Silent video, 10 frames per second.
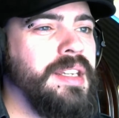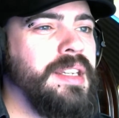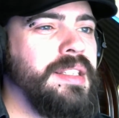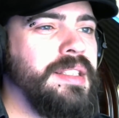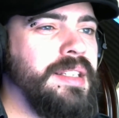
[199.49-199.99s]

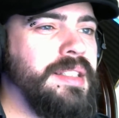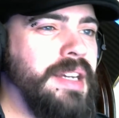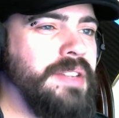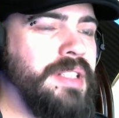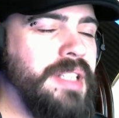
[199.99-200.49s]

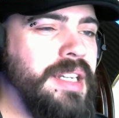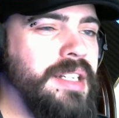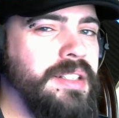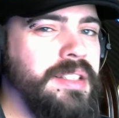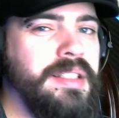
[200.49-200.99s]

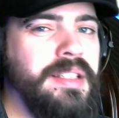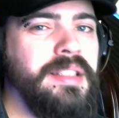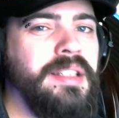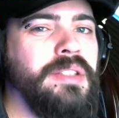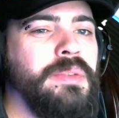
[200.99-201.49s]

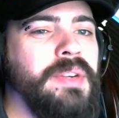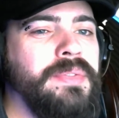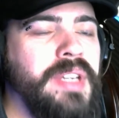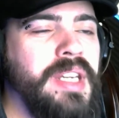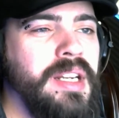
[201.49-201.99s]
6,816 square
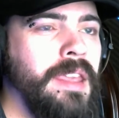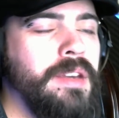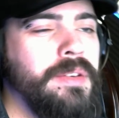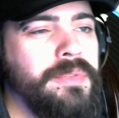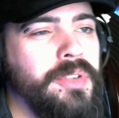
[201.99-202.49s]
feet
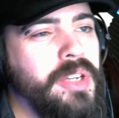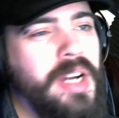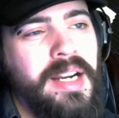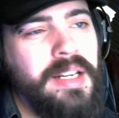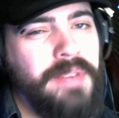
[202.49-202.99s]
for
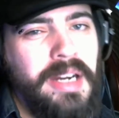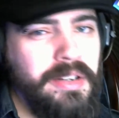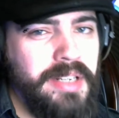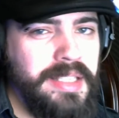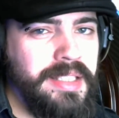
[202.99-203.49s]
kind of our
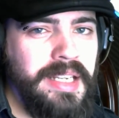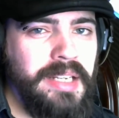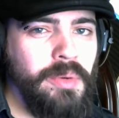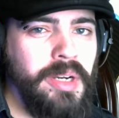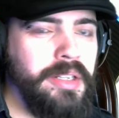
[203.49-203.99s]
insane
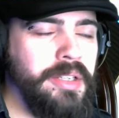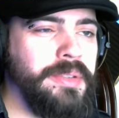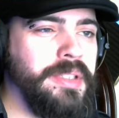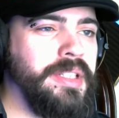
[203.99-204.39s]
water usage.